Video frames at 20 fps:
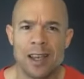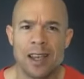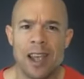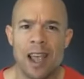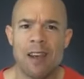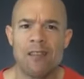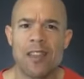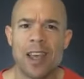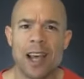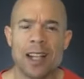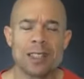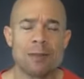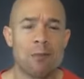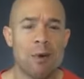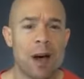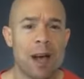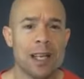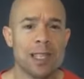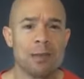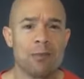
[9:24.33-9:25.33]
if that's
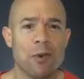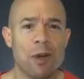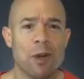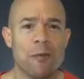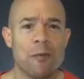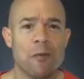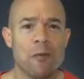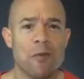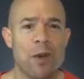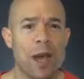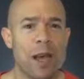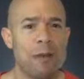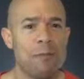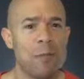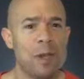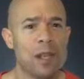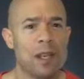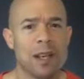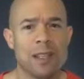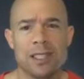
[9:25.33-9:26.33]
possible, right?
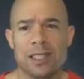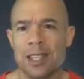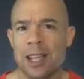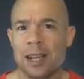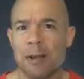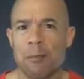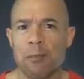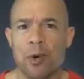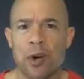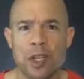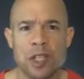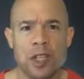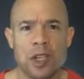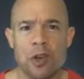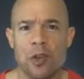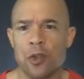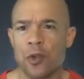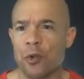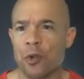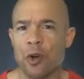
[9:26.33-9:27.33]
Because it's going to push
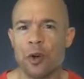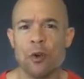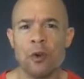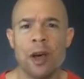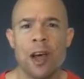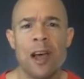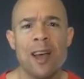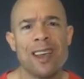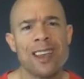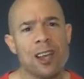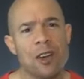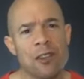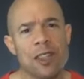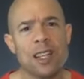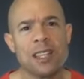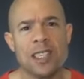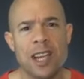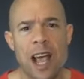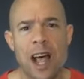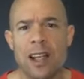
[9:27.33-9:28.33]
you through,
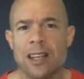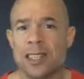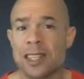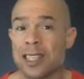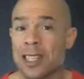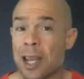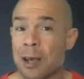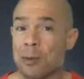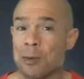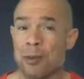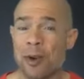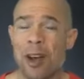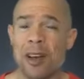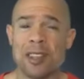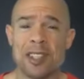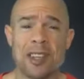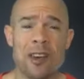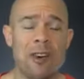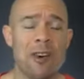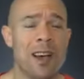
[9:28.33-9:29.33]
the challenging times, but
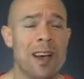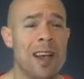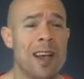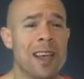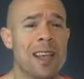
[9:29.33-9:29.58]
also,